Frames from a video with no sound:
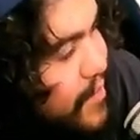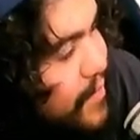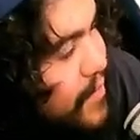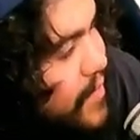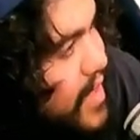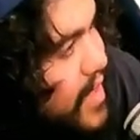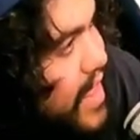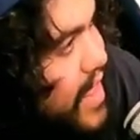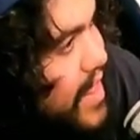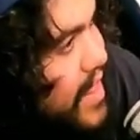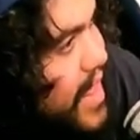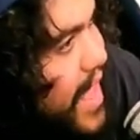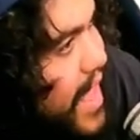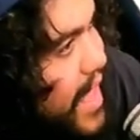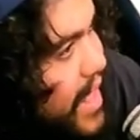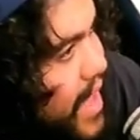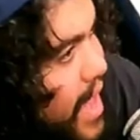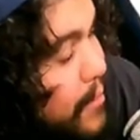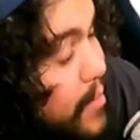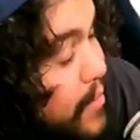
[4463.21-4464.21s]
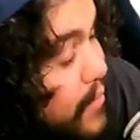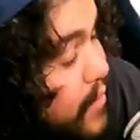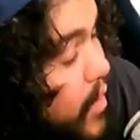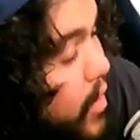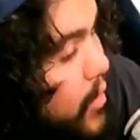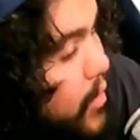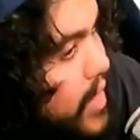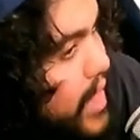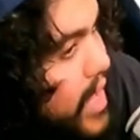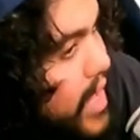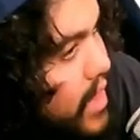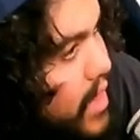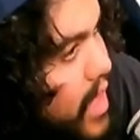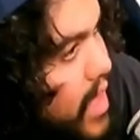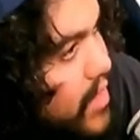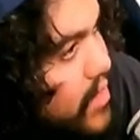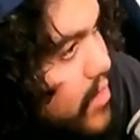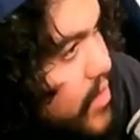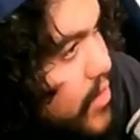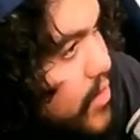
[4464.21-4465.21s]
Yeah. And and that I've been following that a lot
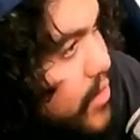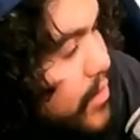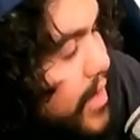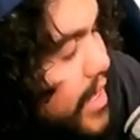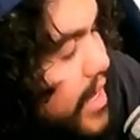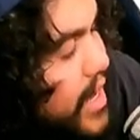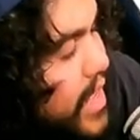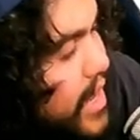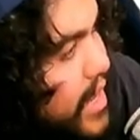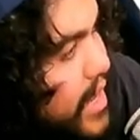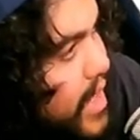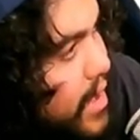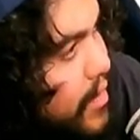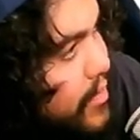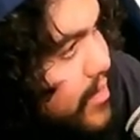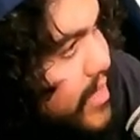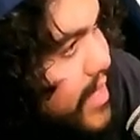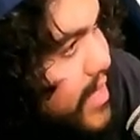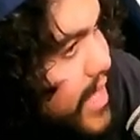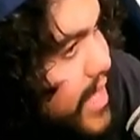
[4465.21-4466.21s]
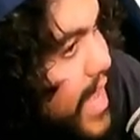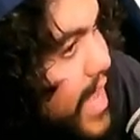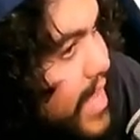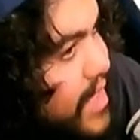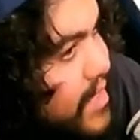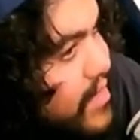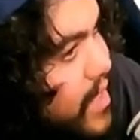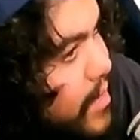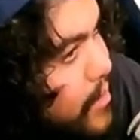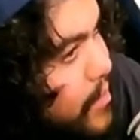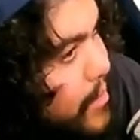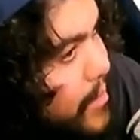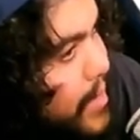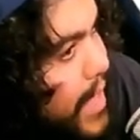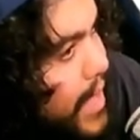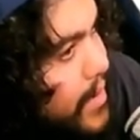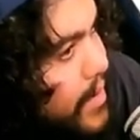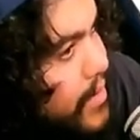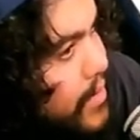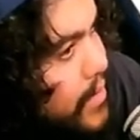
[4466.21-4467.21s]
too. And and I was like, yeah, he's coming
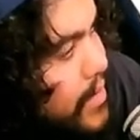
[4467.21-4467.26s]
back, dude.